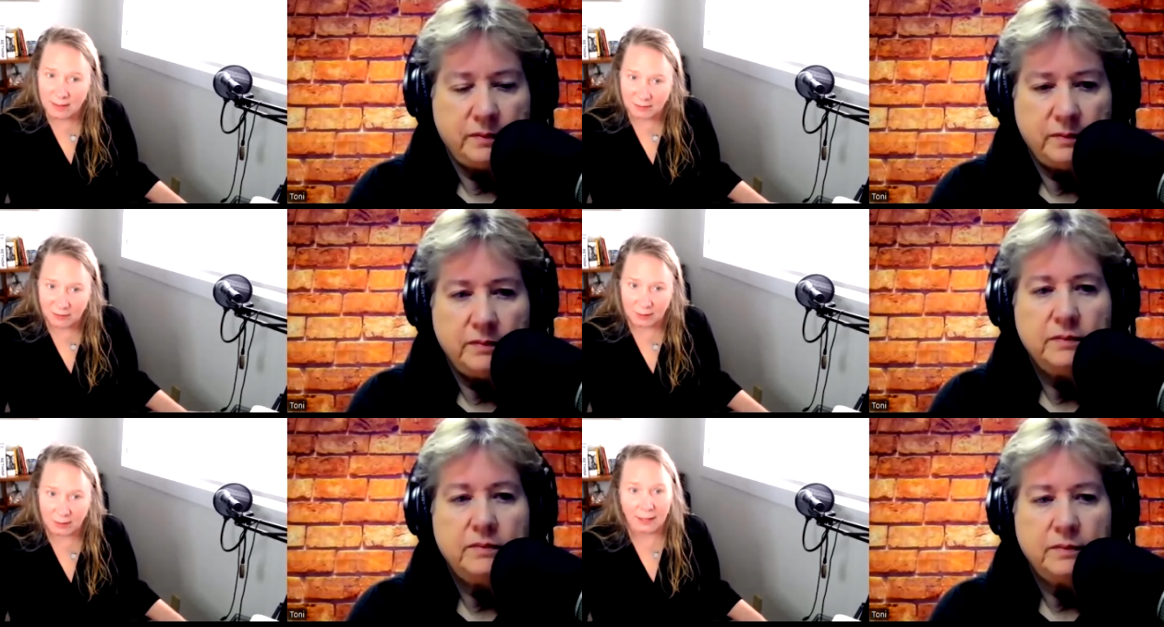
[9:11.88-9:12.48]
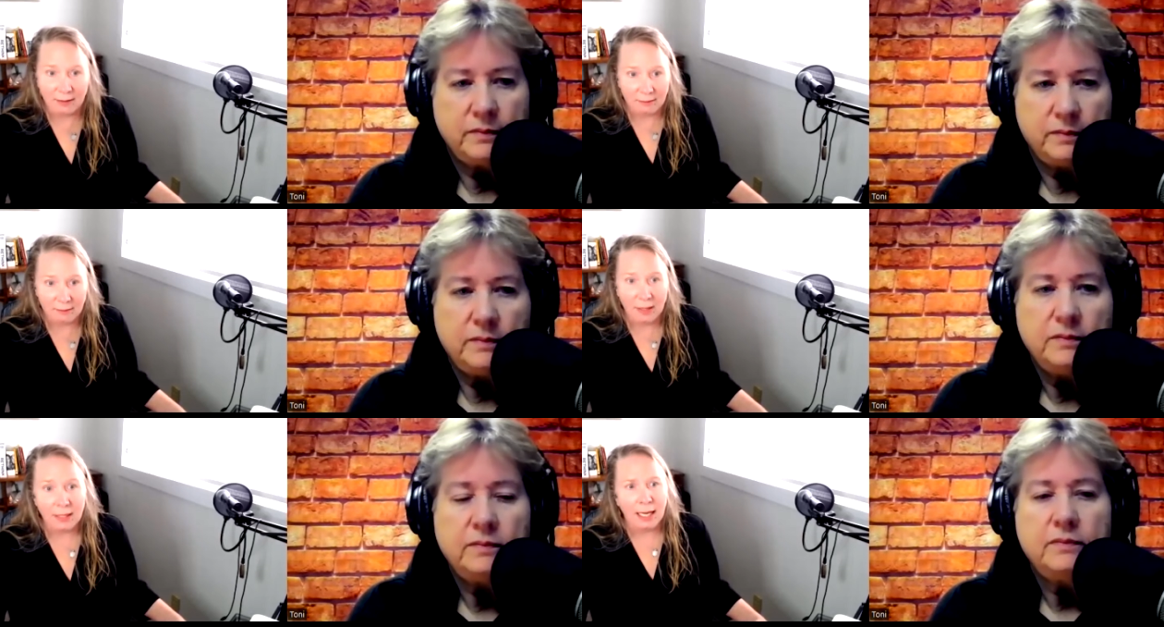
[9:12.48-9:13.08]
Speaker 1: differently.
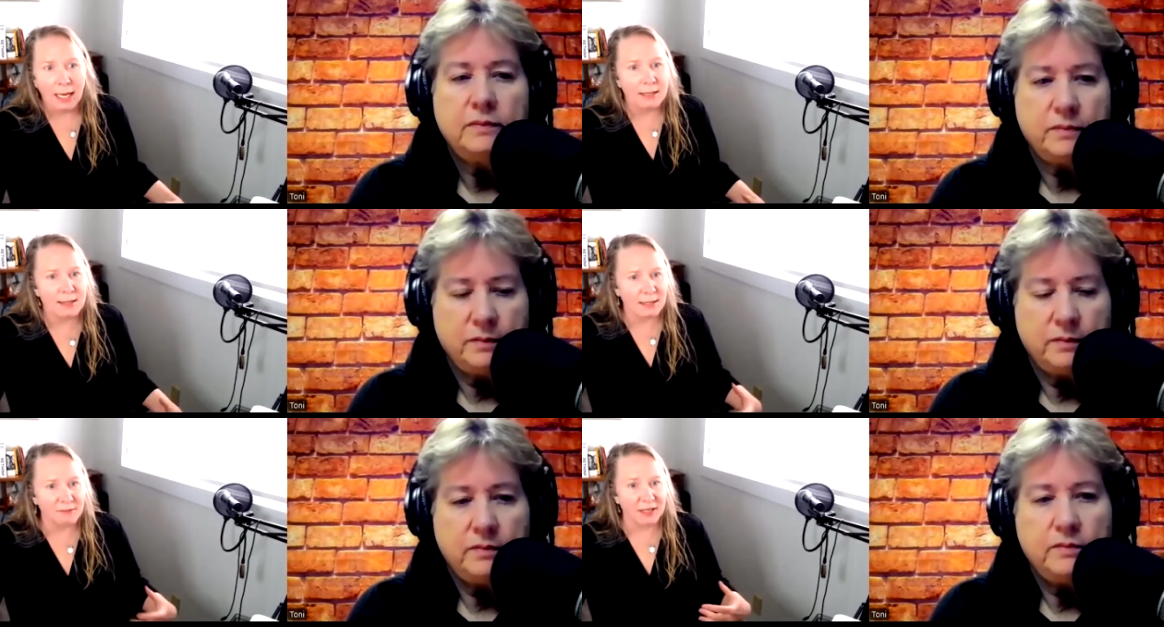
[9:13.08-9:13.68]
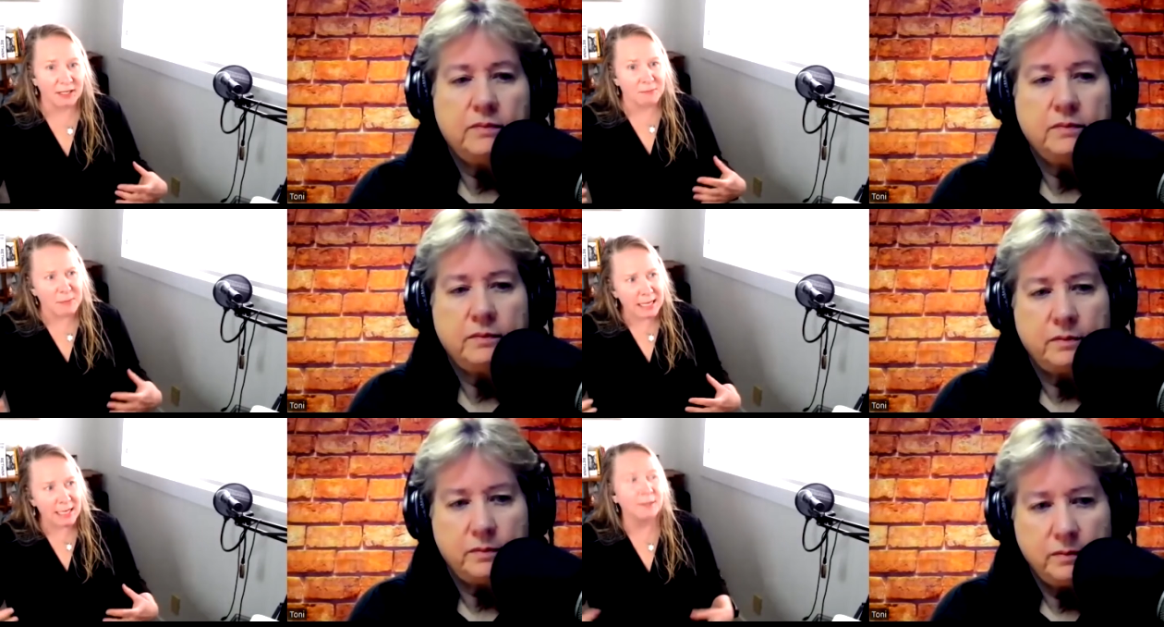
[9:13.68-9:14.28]
How does it affect
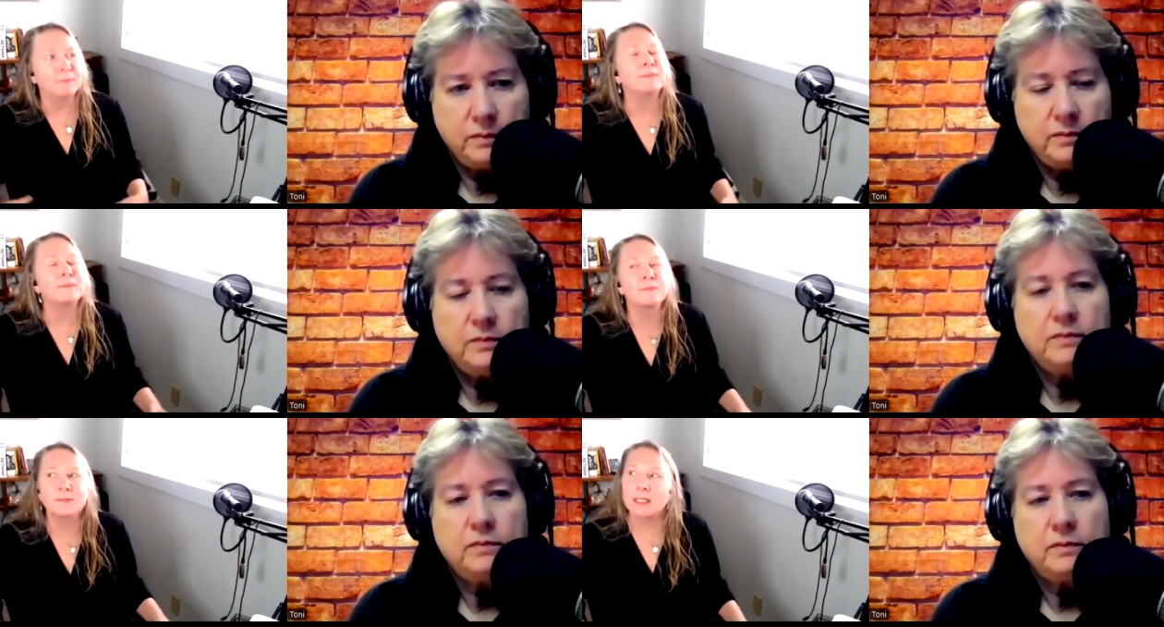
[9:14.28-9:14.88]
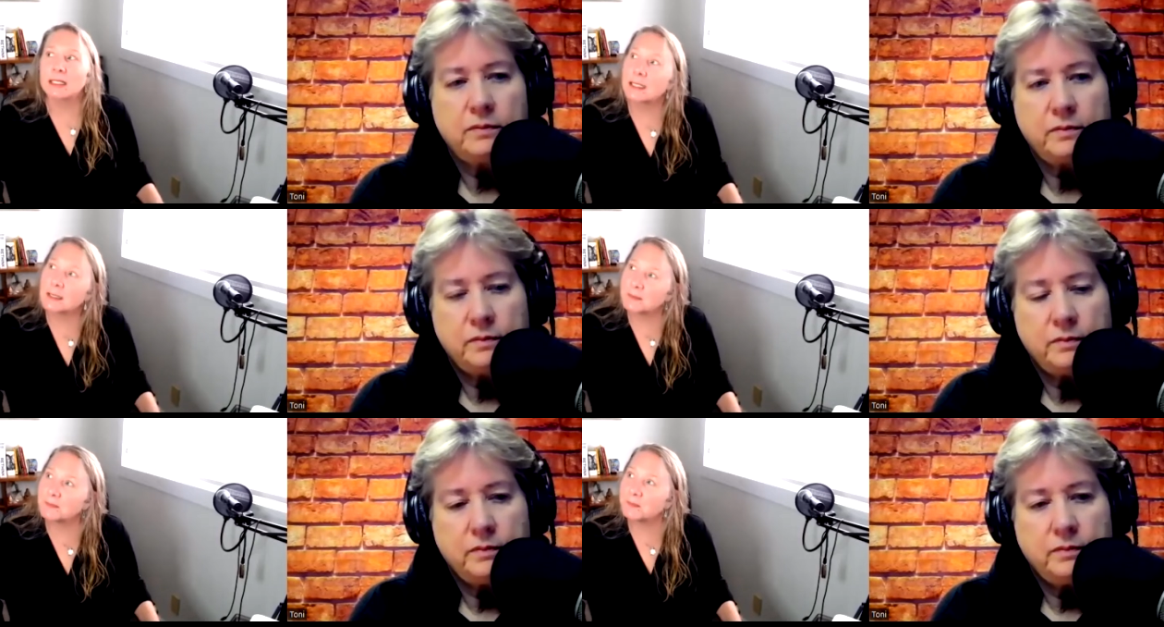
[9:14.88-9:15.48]
me? Um,